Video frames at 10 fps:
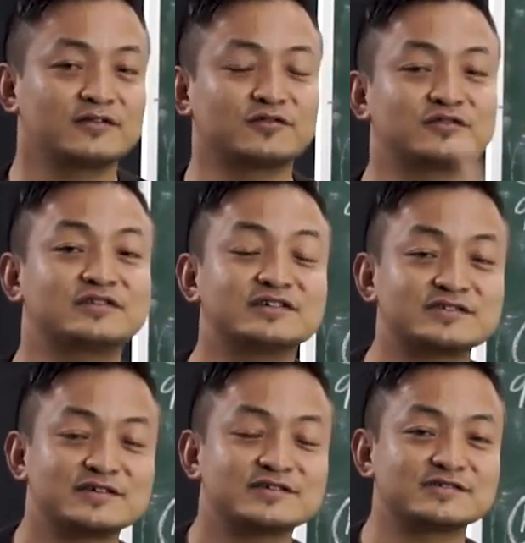So
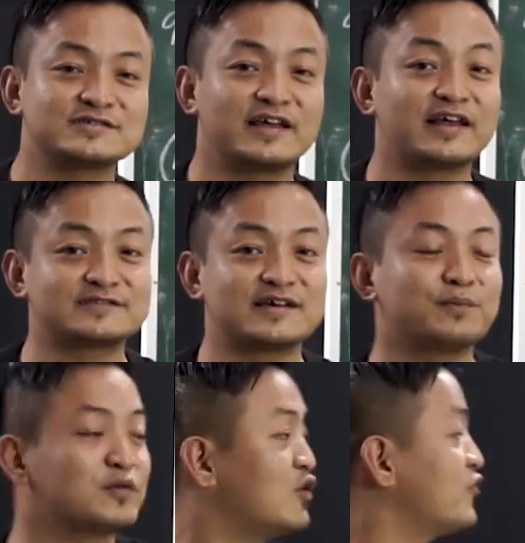this is an
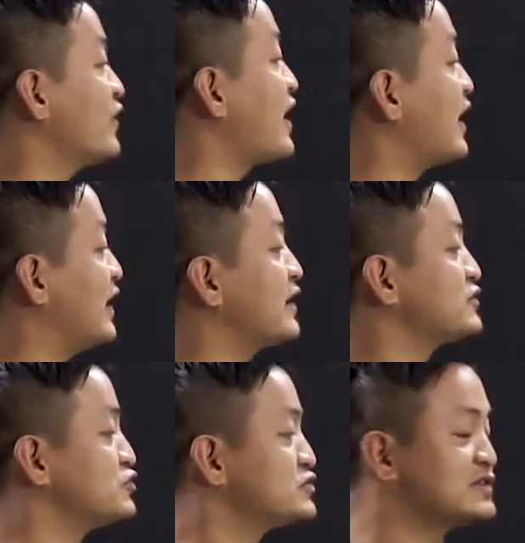example of
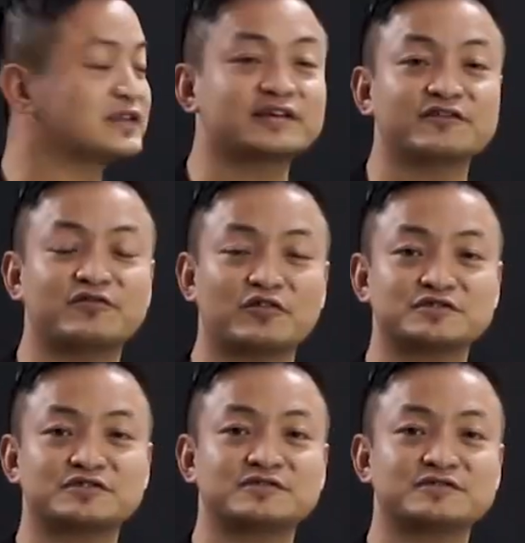electrostatic force.